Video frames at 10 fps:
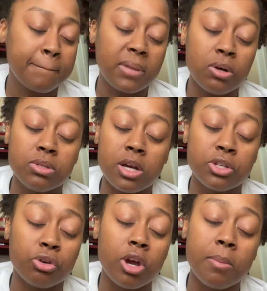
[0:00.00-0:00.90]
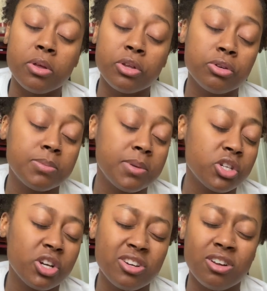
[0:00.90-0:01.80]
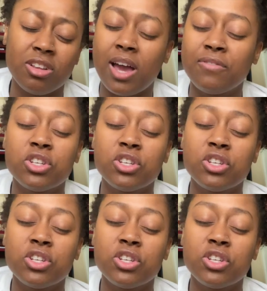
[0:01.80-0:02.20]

go talk to your grandmother who's been in church her life.